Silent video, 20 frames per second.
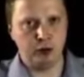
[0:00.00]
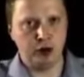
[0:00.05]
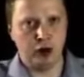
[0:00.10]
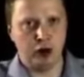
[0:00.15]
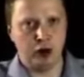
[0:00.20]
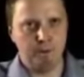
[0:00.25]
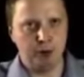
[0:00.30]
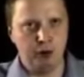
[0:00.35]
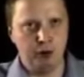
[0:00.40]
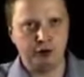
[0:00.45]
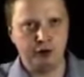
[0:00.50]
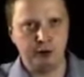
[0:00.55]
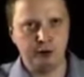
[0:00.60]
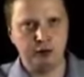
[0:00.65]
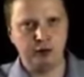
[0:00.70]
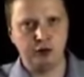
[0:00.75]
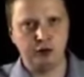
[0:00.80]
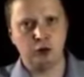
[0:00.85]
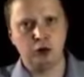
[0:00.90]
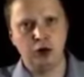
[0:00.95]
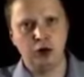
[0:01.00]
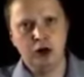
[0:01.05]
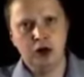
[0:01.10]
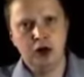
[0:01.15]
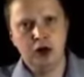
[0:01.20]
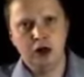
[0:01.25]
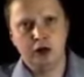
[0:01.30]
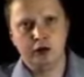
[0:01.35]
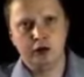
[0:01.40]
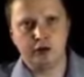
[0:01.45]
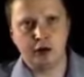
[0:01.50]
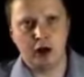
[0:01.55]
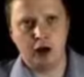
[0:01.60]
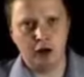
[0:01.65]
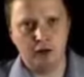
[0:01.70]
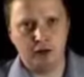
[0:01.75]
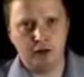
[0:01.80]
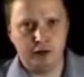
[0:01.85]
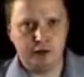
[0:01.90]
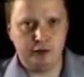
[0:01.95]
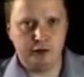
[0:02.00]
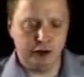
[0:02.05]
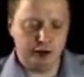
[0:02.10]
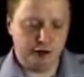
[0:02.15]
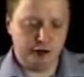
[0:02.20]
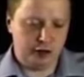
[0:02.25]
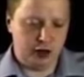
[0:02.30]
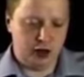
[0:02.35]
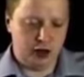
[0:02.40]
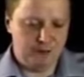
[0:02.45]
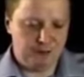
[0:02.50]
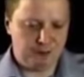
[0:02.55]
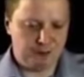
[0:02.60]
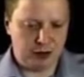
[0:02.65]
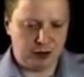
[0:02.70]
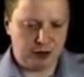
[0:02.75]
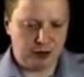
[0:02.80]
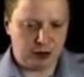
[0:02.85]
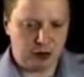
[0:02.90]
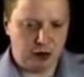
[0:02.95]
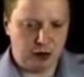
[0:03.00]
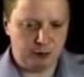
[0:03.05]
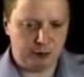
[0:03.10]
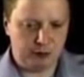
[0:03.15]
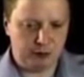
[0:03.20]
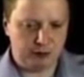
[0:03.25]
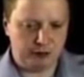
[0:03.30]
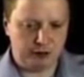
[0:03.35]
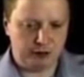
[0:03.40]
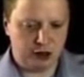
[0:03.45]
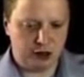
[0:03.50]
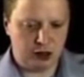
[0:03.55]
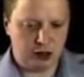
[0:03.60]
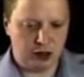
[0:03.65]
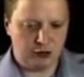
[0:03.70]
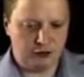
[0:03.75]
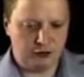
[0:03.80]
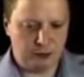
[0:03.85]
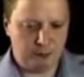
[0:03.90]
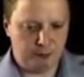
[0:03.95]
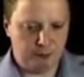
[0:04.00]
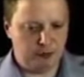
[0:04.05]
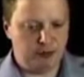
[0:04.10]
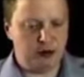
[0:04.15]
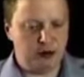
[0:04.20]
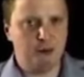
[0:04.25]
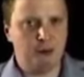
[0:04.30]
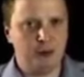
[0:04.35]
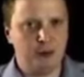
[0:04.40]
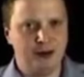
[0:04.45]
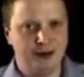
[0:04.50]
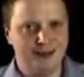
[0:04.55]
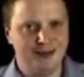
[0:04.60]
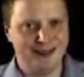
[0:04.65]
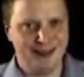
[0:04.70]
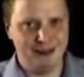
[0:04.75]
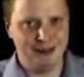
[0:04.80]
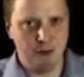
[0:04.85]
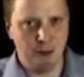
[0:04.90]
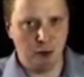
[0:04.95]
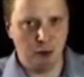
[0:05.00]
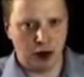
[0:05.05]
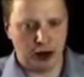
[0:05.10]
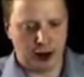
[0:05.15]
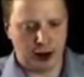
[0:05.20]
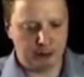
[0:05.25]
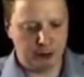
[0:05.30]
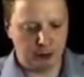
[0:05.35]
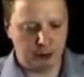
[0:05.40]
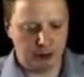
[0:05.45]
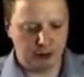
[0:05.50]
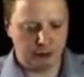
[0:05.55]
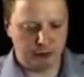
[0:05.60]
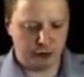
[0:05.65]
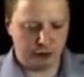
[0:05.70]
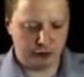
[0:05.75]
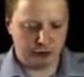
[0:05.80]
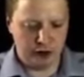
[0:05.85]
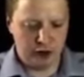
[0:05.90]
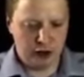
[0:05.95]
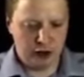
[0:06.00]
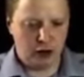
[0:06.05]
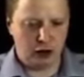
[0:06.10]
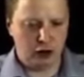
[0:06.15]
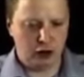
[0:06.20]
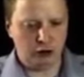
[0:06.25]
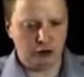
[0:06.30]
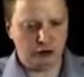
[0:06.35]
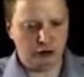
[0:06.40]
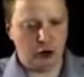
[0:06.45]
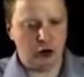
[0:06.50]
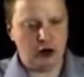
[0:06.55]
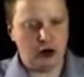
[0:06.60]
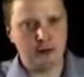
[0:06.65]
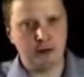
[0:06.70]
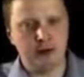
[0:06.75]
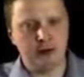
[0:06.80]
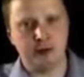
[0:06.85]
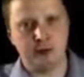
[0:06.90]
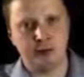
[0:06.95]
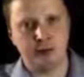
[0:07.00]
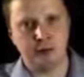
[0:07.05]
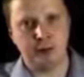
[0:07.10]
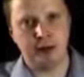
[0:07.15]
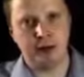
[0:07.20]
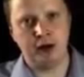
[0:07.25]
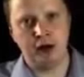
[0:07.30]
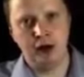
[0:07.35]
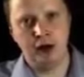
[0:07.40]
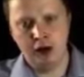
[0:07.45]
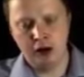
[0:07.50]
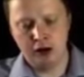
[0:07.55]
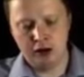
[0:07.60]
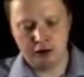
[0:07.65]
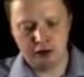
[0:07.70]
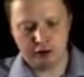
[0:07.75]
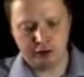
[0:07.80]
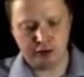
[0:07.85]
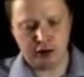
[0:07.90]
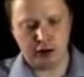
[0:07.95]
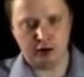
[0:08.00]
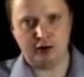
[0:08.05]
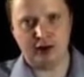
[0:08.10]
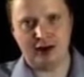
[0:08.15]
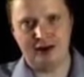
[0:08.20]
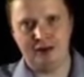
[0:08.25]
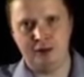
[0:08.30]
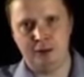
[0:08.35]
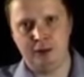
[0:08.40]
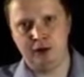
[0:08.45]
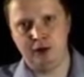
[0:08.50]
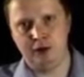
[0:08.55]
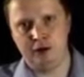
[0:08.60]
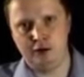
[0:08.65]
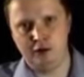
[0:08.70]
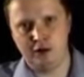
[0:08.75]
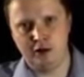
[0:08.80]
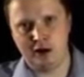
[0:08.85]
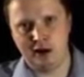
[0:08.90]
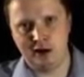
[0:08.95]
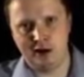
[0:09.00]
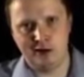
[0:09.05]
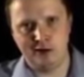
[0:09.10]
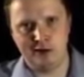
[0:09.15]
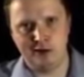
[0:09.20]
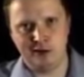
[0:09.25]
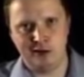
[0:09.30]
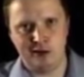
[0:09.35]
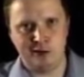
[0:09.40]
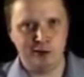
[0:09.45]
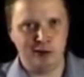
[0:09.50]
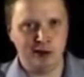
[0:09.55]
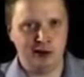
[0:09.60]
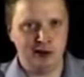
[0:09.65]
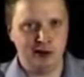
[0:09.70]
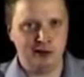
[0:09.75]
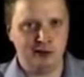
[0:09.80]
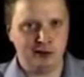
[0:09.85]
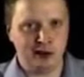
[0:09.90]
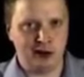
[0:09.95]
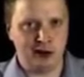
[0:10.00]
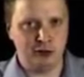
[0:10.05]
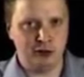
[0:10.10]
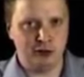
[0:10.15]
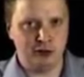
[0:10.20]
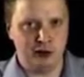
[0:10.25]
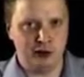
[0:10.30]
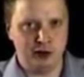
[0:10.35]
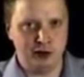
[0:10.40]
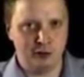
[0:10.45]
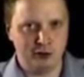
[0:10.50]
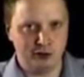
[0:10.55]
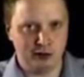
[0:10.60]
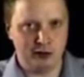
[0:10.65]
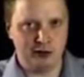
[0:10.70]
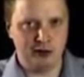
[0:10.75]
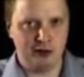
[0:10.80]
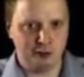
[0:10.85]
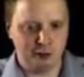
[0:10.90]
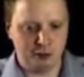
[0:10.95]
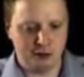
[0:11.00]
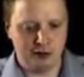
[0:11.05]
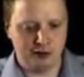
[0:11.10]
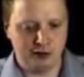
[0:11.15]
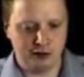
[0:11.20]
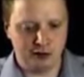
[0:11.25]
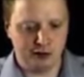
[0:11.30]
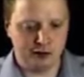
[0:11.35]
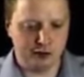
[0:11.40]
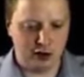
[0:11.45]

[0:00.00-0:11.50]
You can't push them at all. So this is the kind of position that I think Botvinnik would be even more happier with, because a lot of dynamism has been sucked out of the position, and you don't want to leave Tal with dynamism in the position.